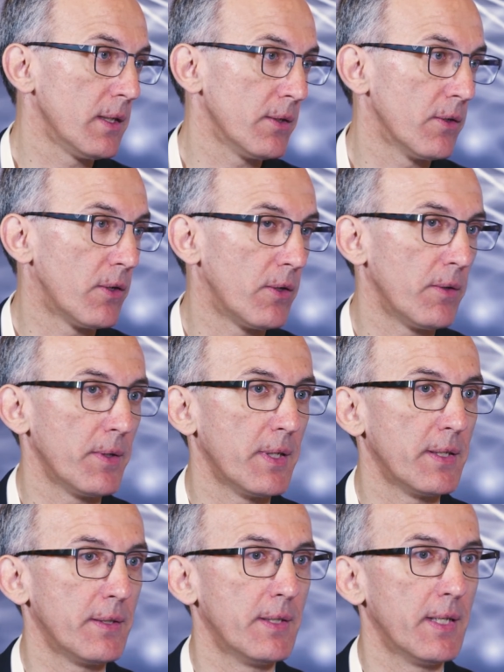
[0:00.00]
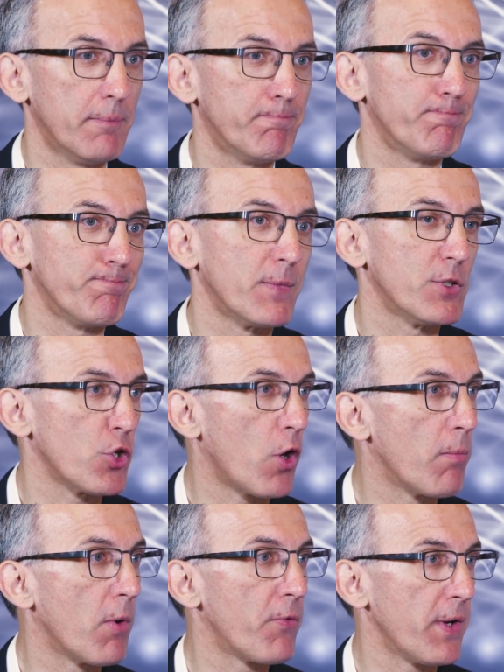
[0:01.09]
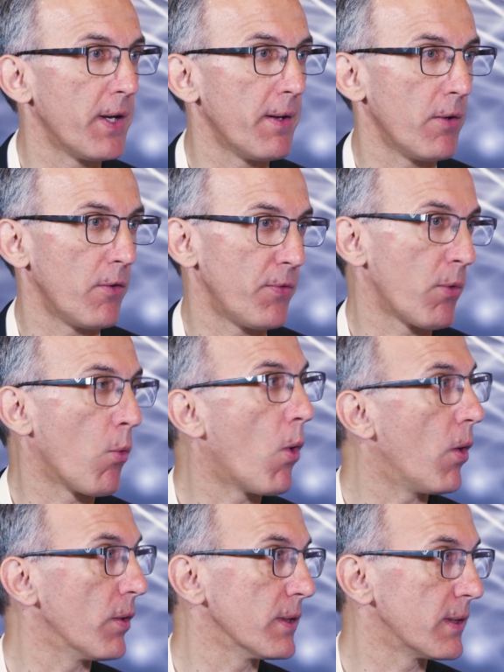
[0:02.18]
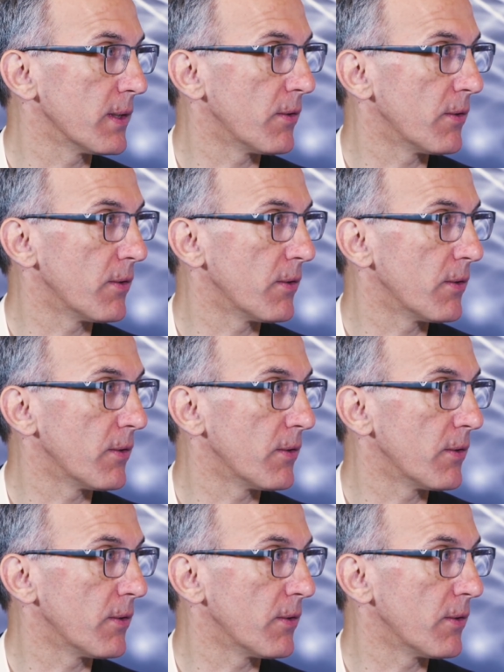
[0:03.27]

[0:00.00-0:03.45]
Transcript: you know, the, the job of a, of a quant,